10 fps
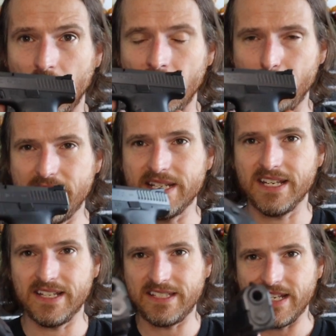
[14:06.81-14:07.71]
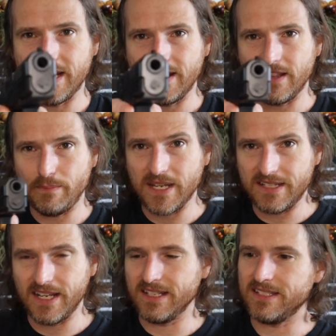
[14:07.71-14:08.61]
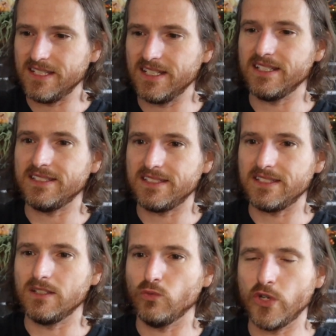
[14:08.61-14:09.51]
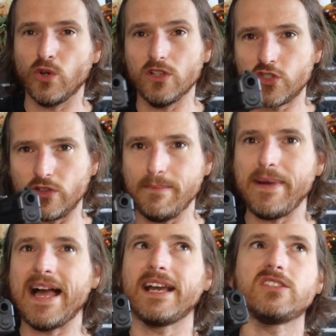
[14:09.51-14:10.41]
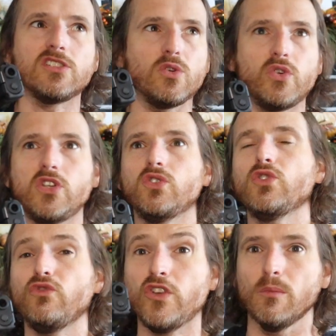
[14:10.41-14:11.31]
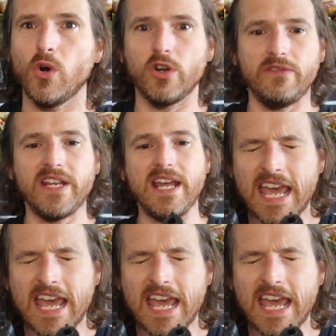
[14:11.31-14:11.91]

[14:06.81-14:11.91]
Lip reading: on the P-10C. The P-10C's recoil straight back, so you feel more of it.